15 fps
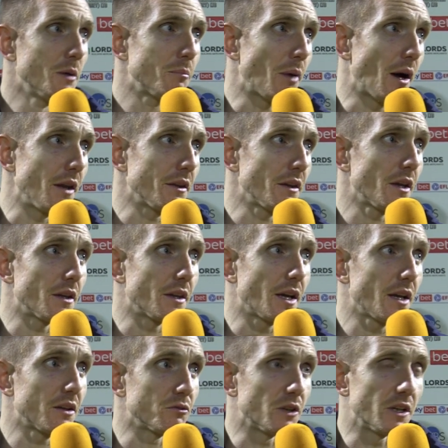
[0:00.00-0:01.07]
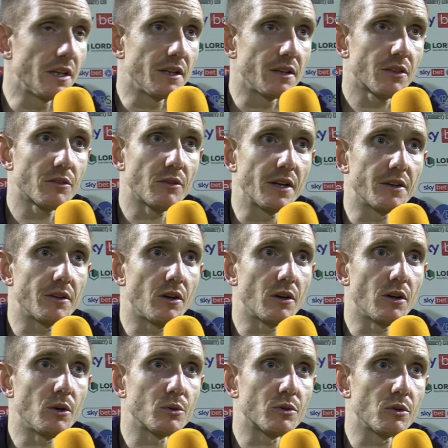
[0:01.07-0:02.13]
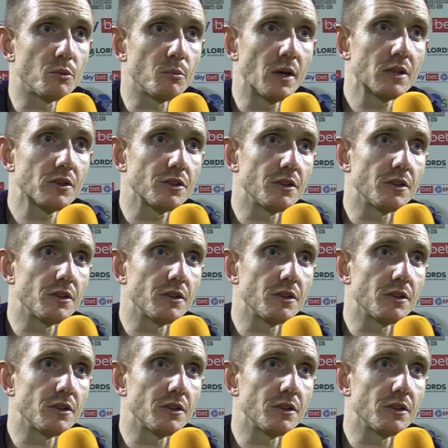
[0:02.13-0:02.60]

But yeah, they hadn't really threatened our goal too much.